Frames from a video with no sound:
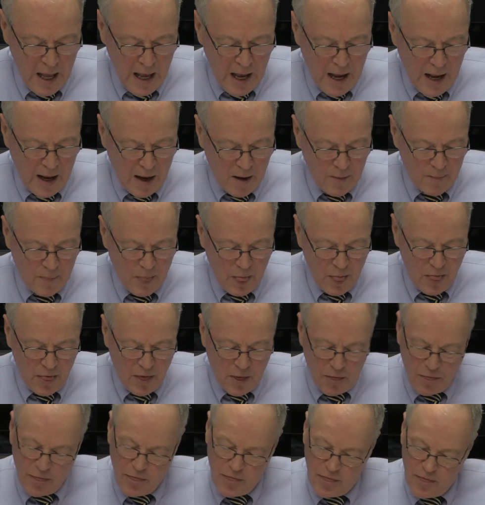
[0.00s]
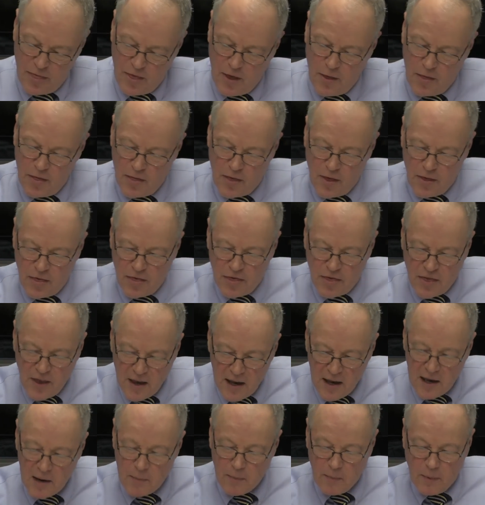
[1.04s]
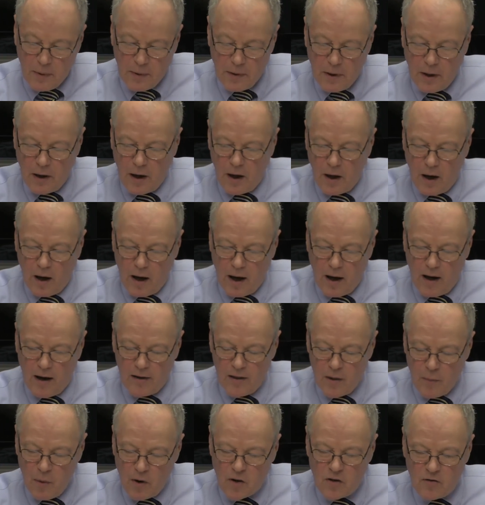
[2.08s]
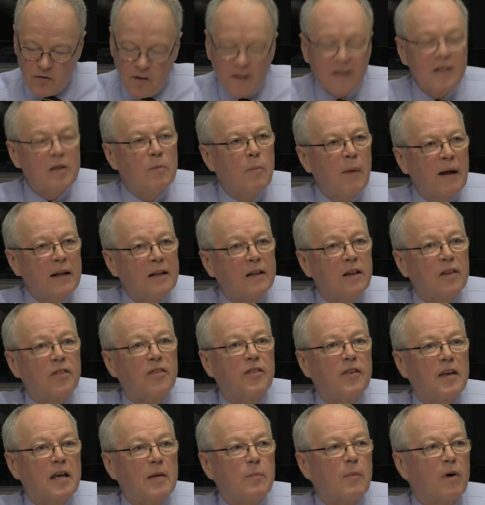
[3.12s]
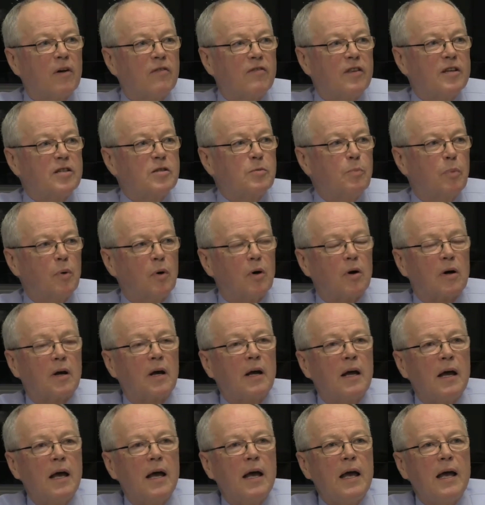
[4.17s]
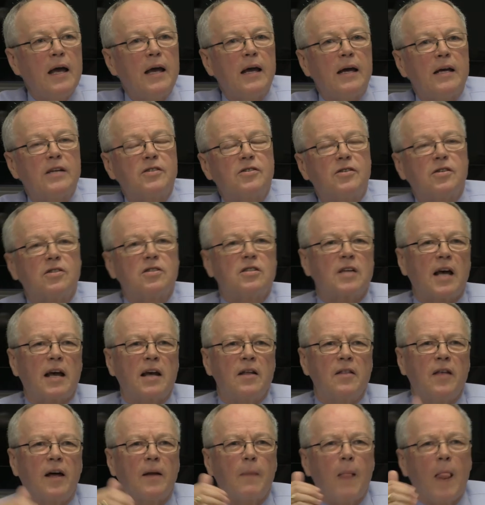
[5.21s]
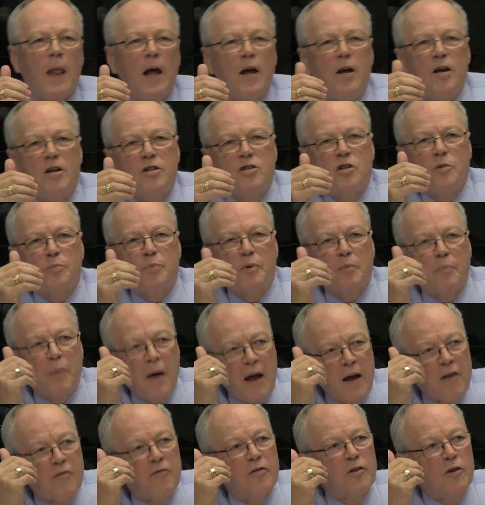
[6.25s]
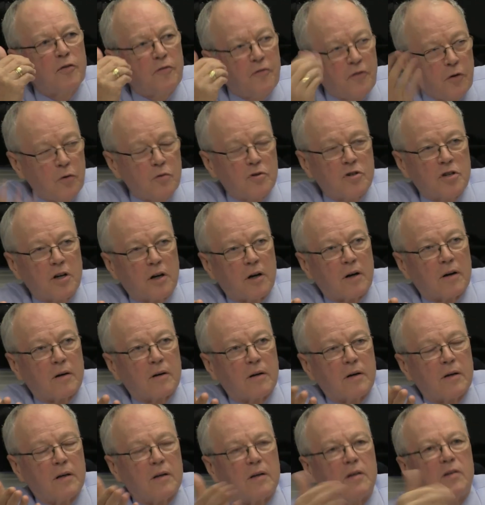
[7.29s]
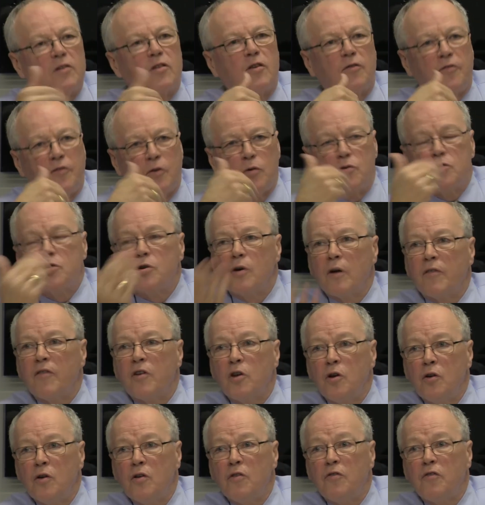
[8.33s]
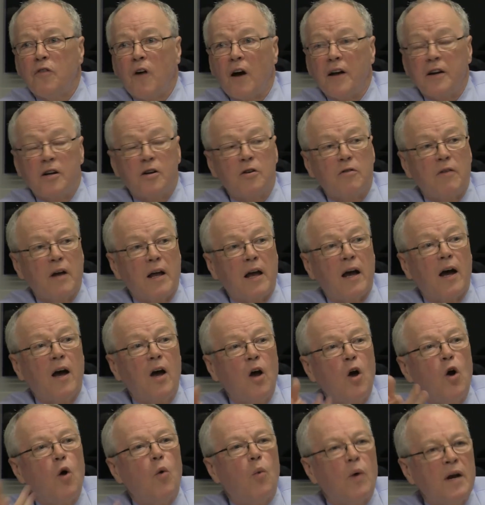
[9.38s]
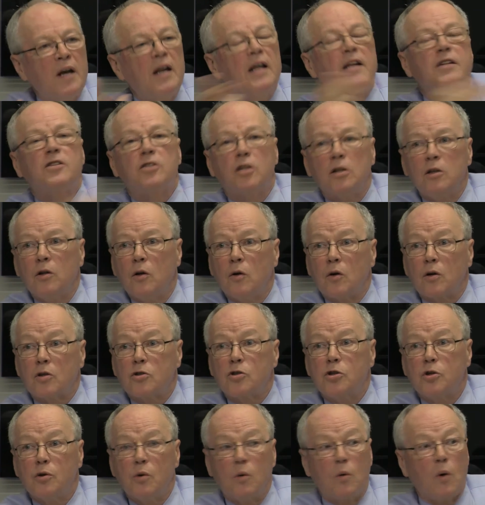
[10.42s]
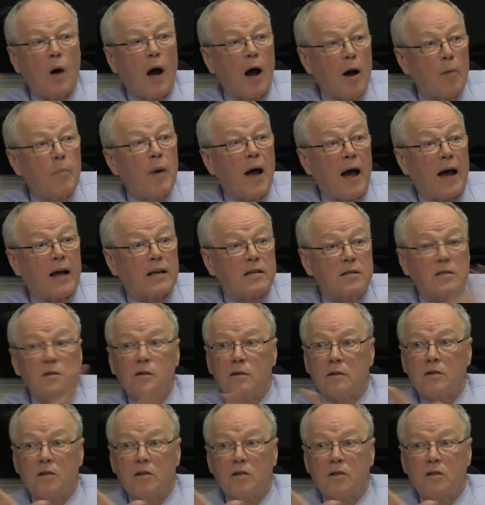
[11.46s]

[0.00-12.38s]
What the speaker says: The theme, the most fundamental theme of this book is to say that to prepare for the future of a unified Korea, we need to look to our past,